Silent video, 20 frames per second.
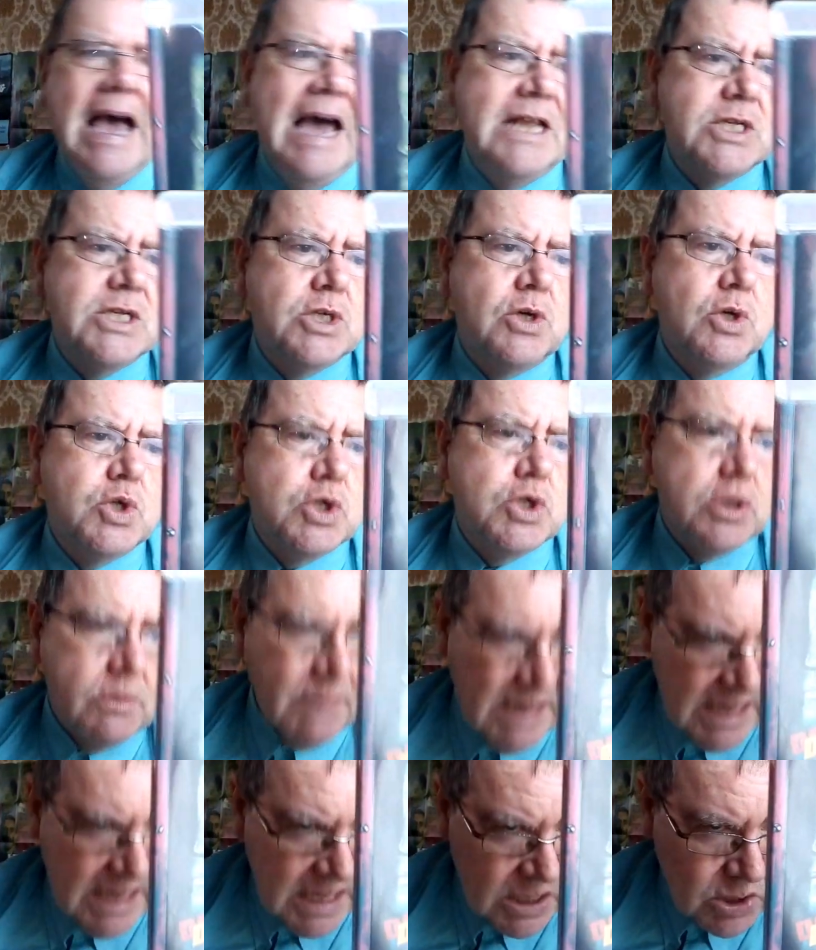And it's got
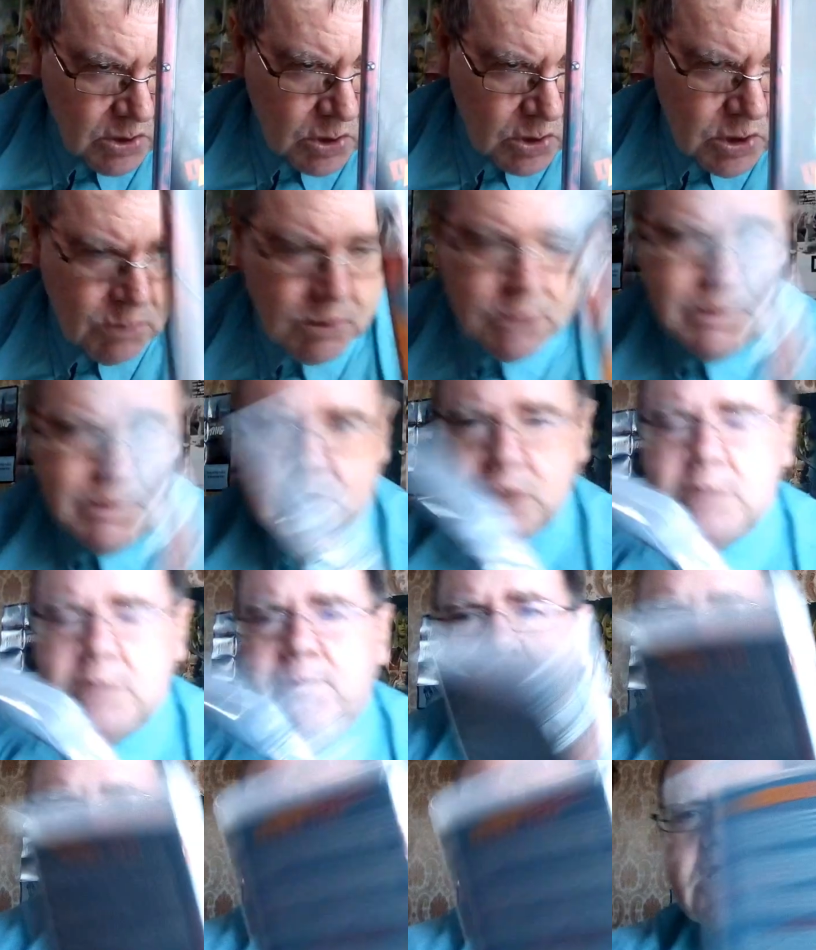some special
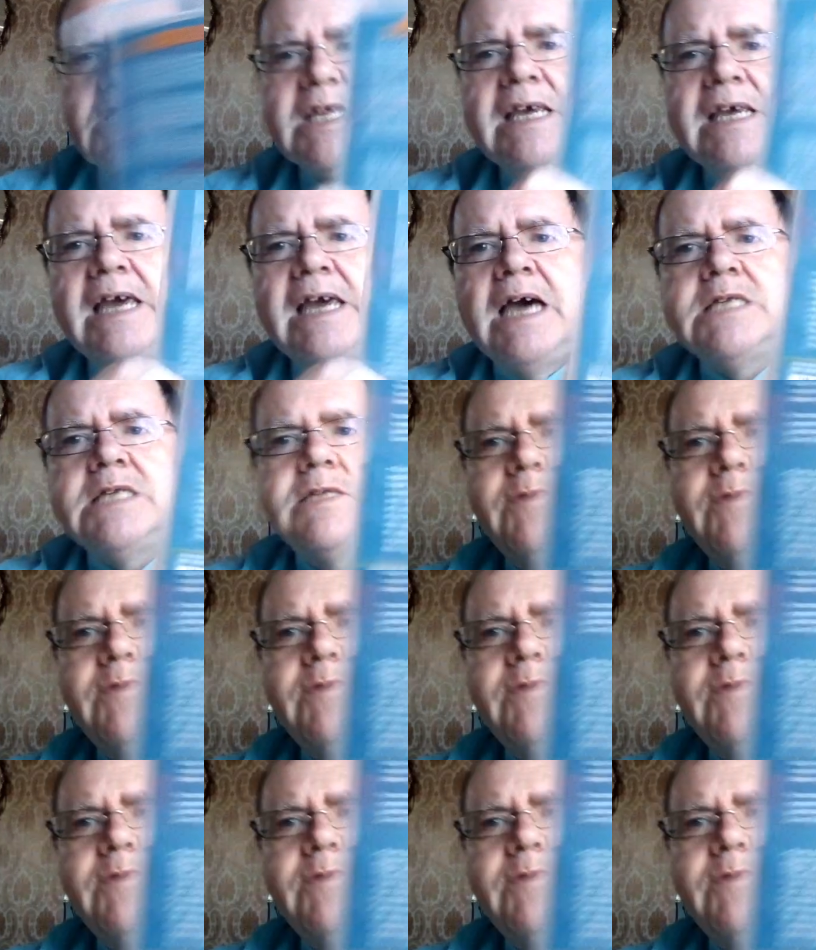features there, guys,